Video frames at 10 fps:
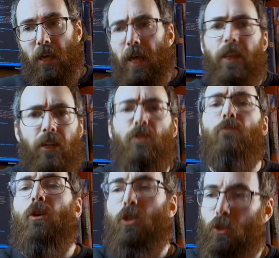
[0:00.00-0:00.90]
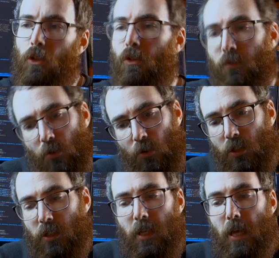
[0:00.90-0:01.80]
and that is personal, of
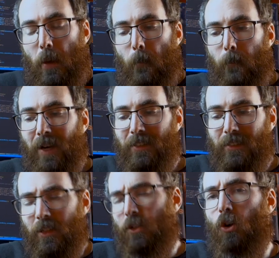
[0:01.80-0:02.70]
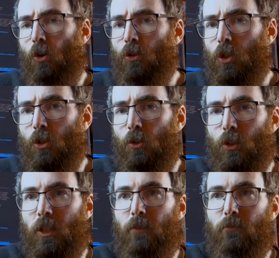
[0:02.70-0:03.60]
course, but there are also
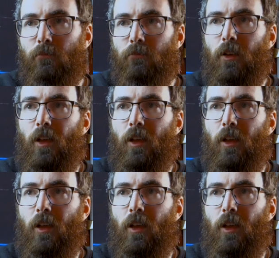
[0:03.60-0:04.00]
some